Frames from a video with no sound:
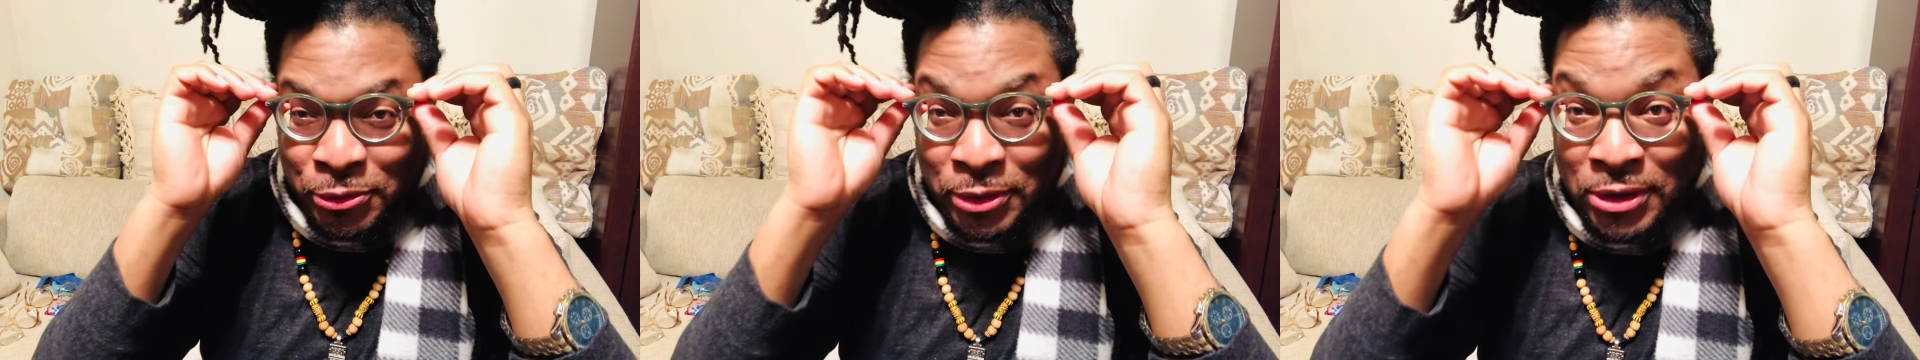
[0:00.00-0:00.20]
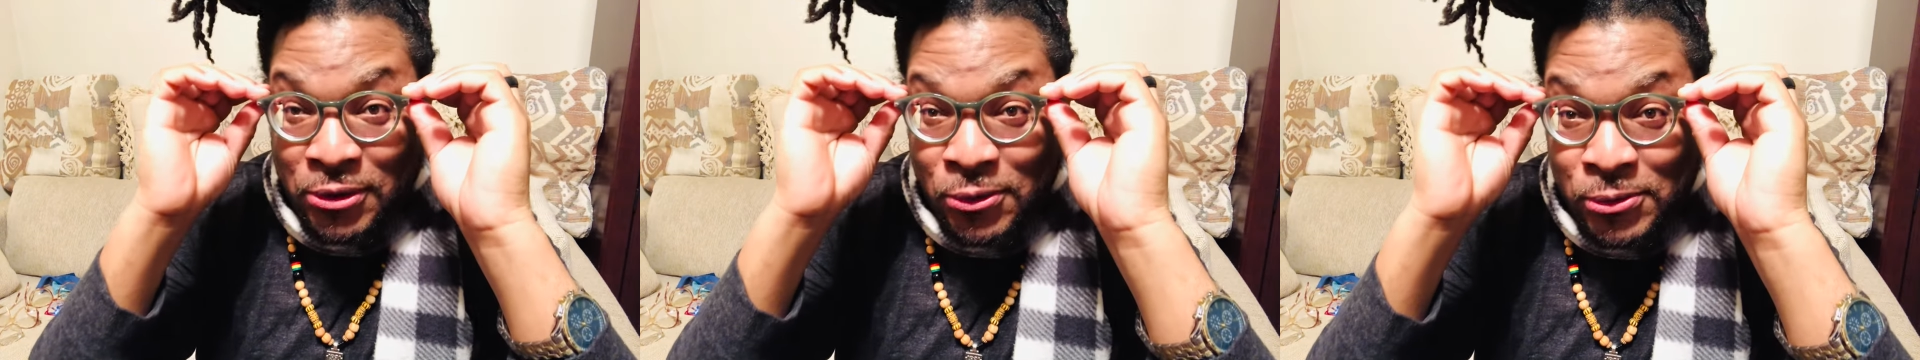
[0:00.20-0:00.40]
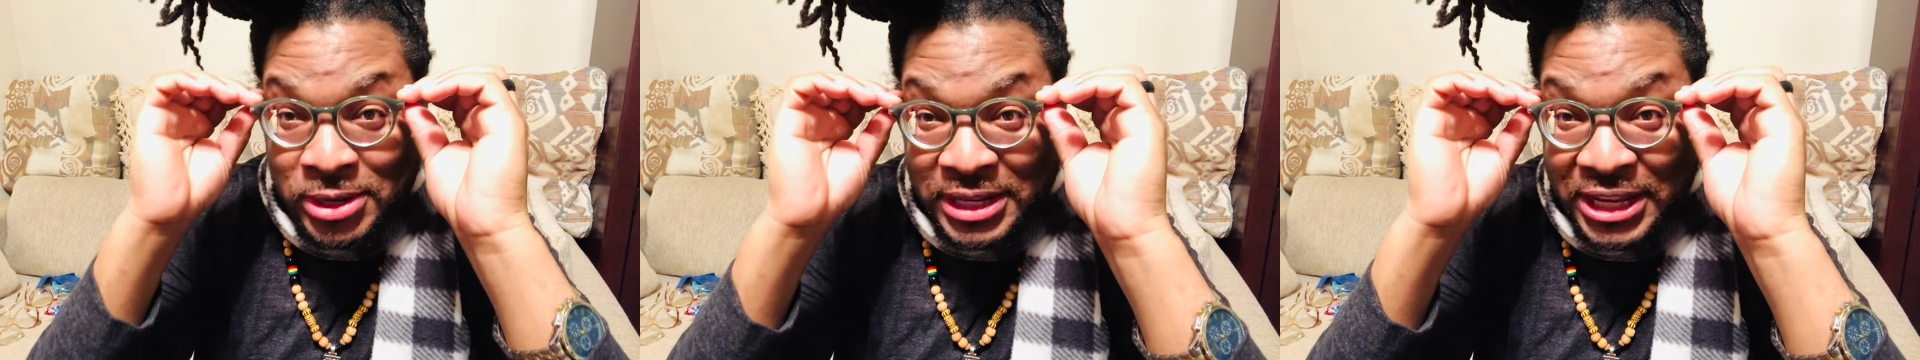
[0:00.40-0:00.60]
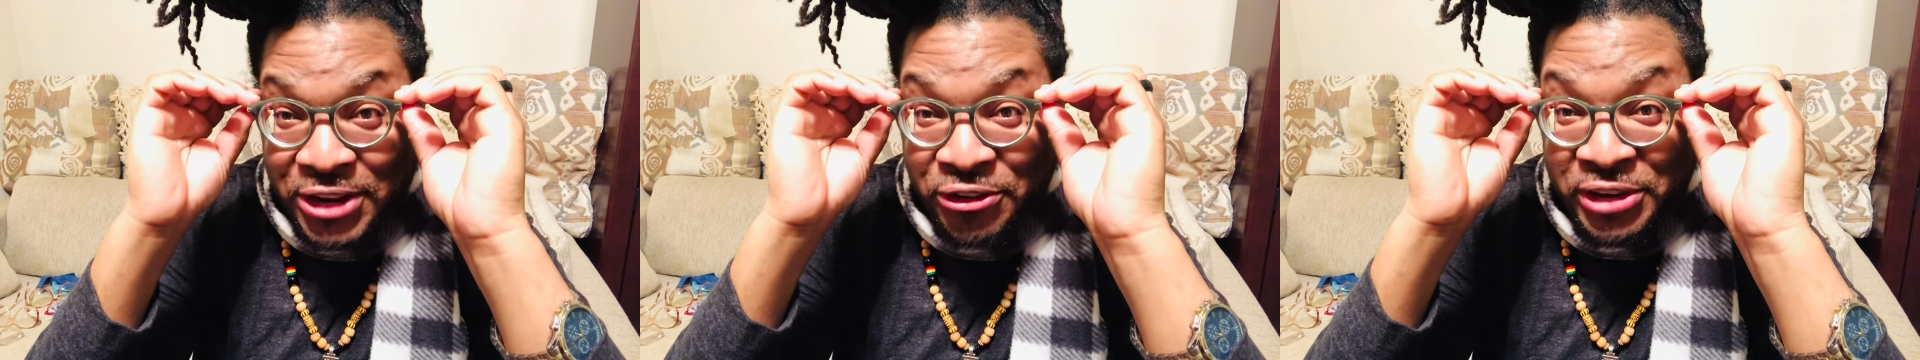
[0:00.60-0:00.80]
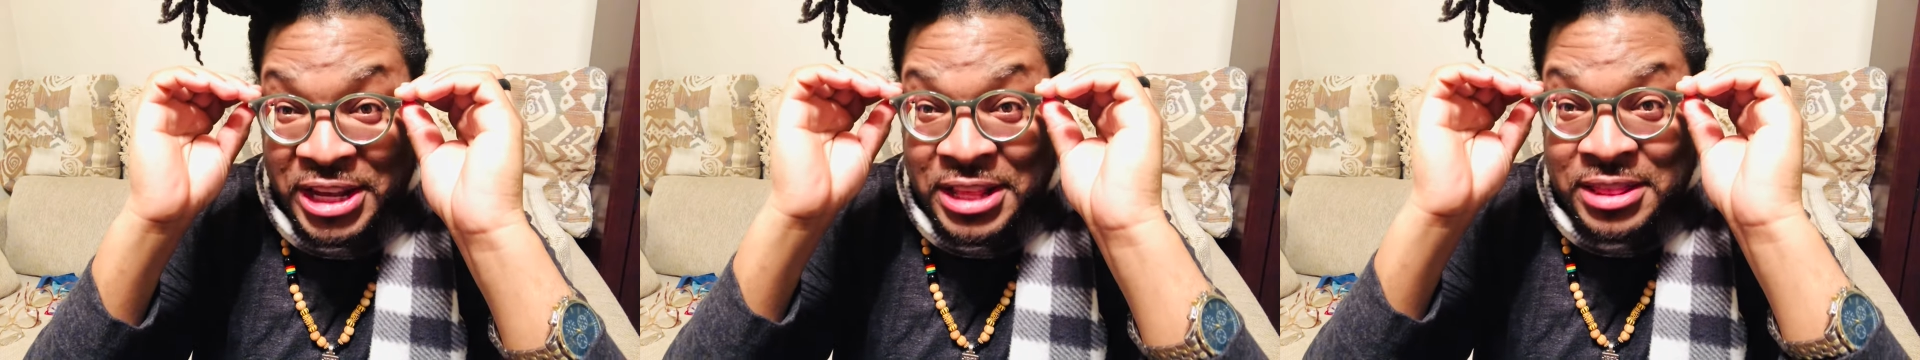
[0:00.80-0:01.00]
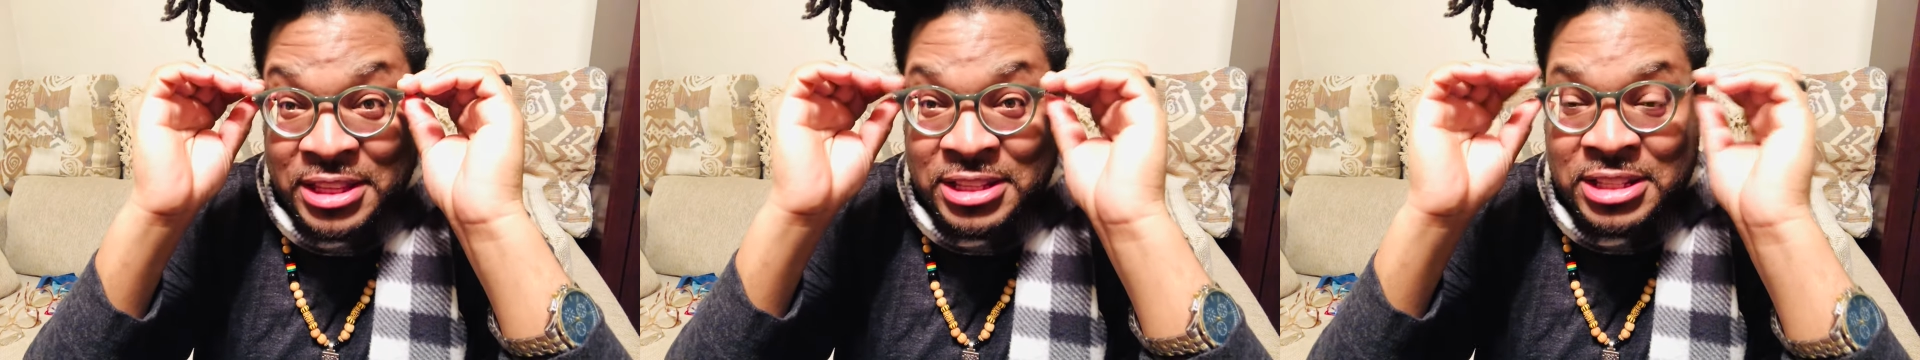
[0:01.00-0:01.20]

Only green this